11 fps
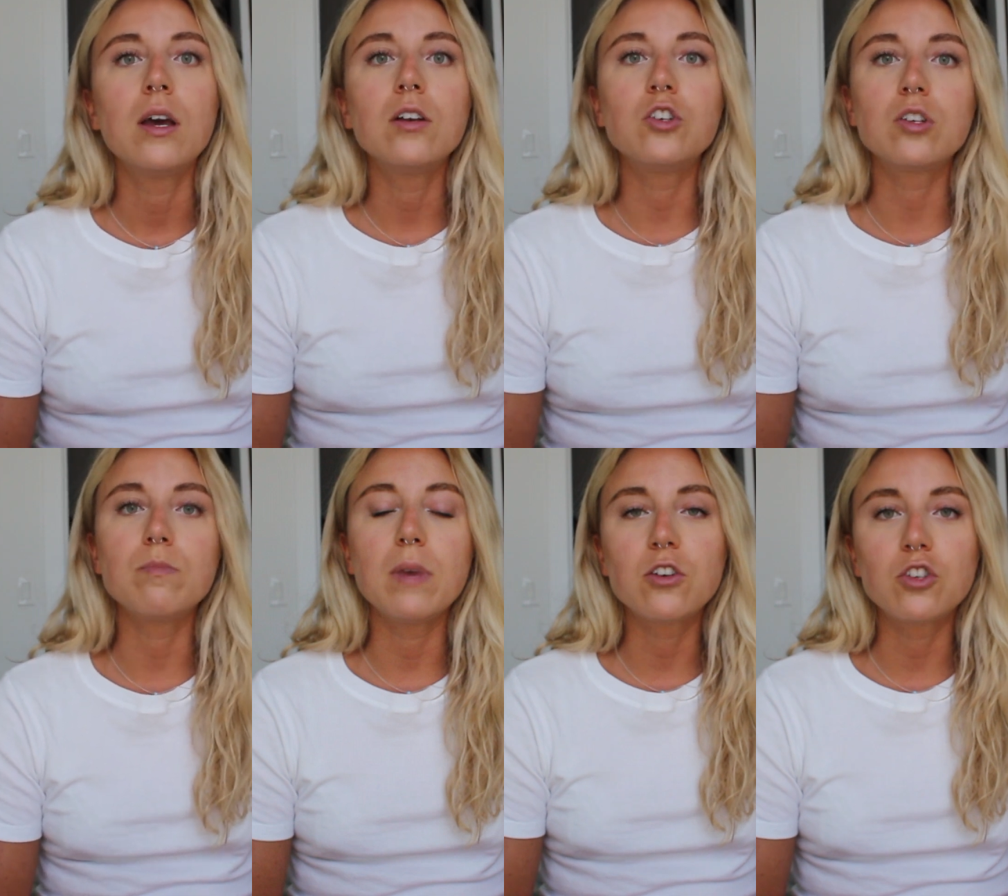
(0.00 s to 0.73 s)
just
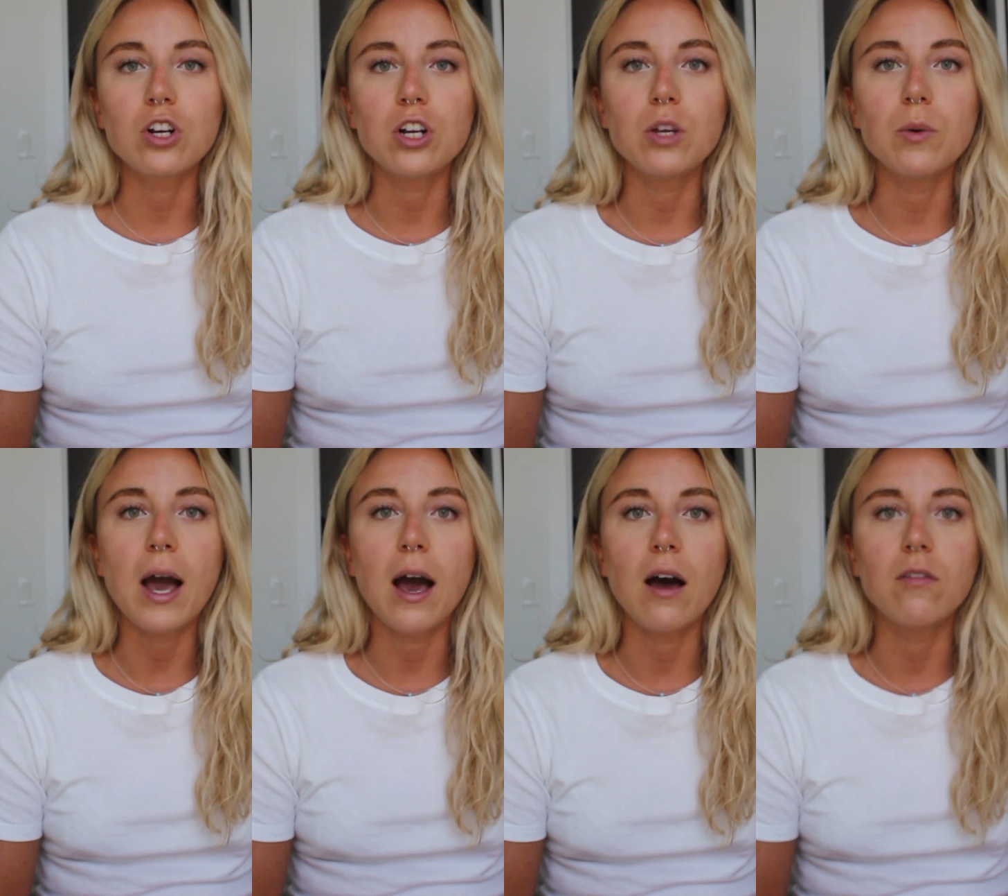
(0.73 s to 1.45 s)
make sure you
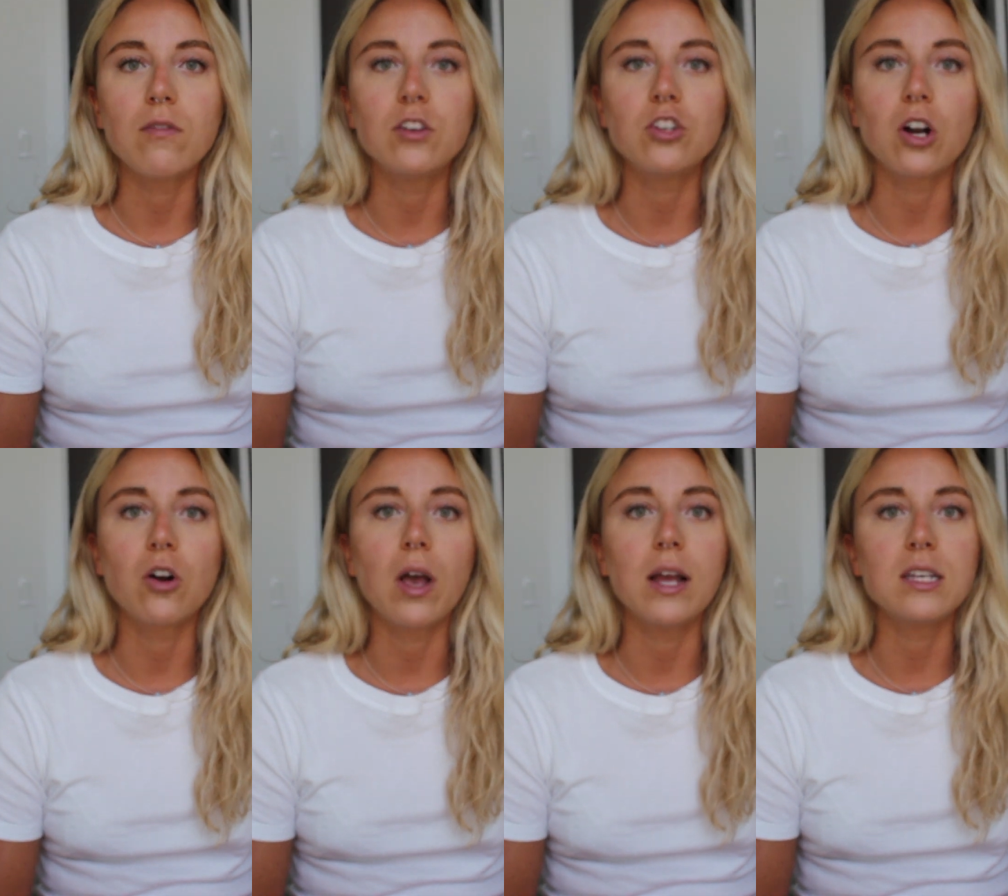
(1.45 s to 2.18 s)
have a
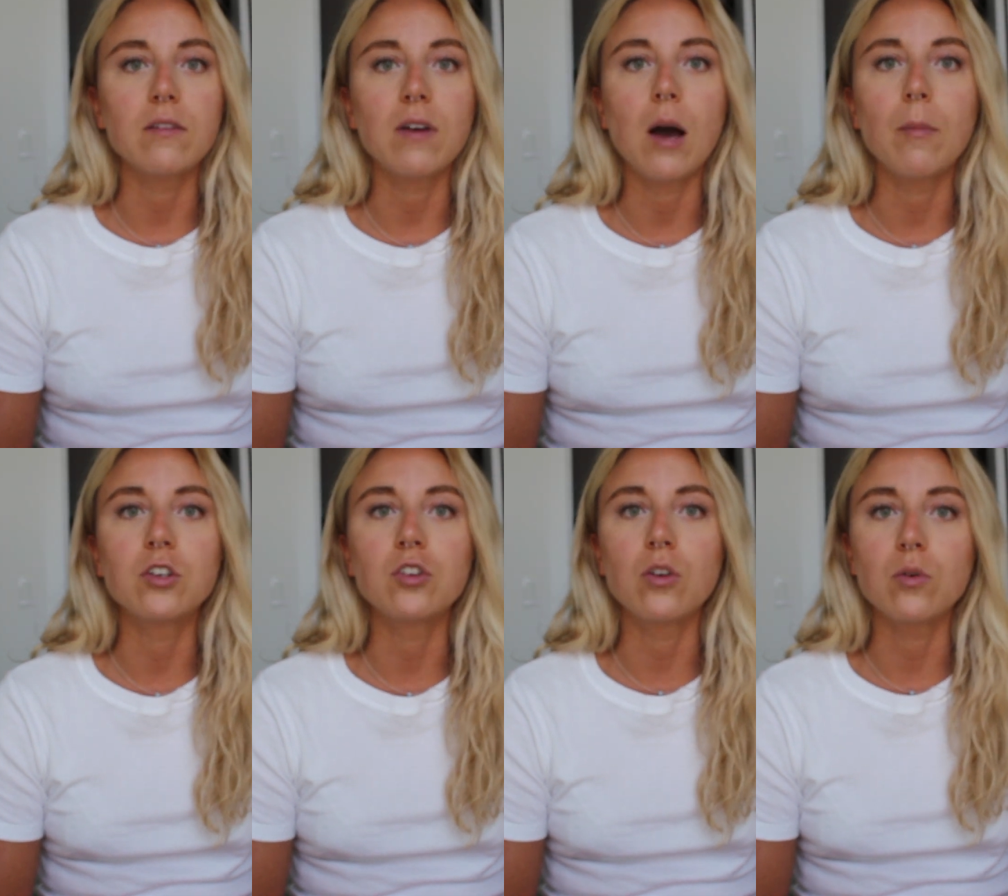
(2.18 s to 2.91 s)
general idea of how
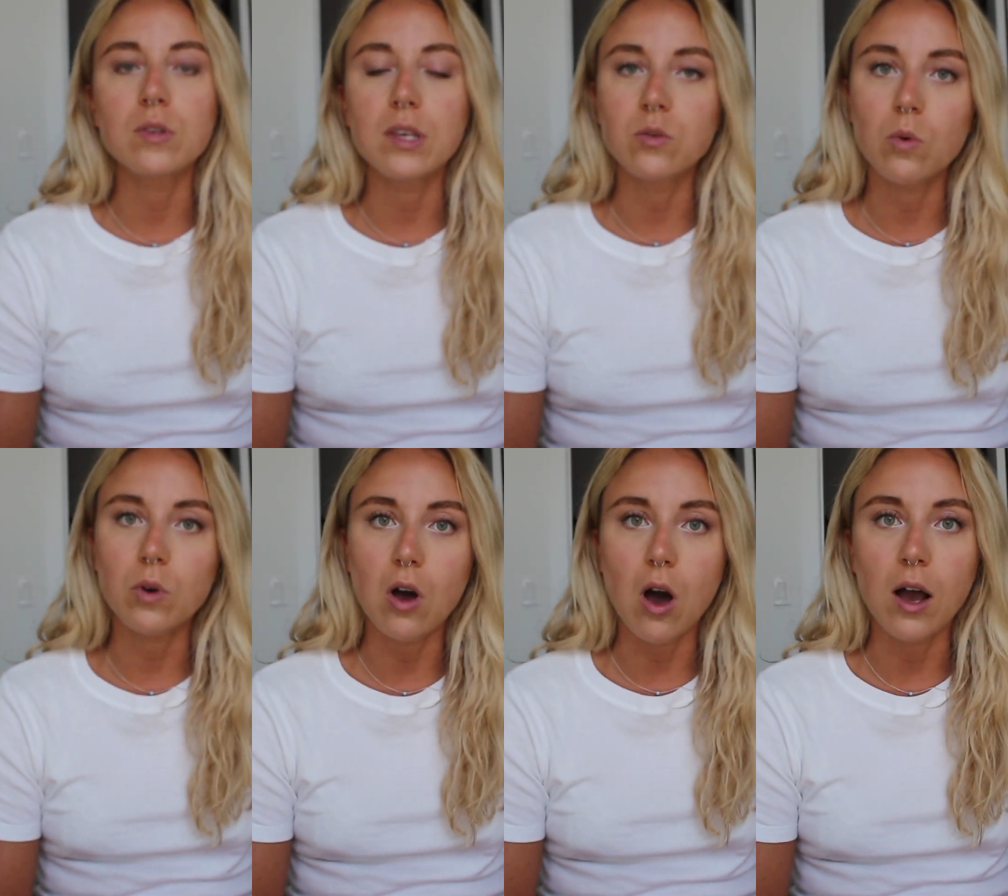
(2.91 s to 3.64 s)
much those things
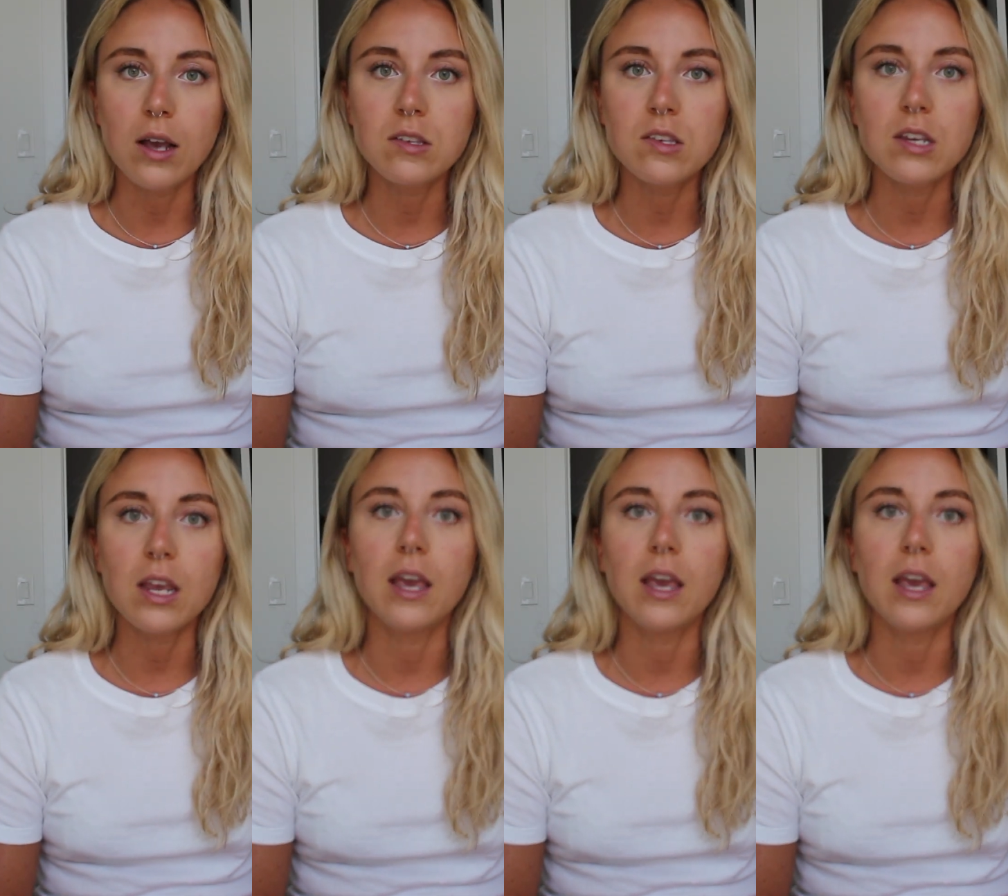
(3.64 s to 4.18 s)
will cost.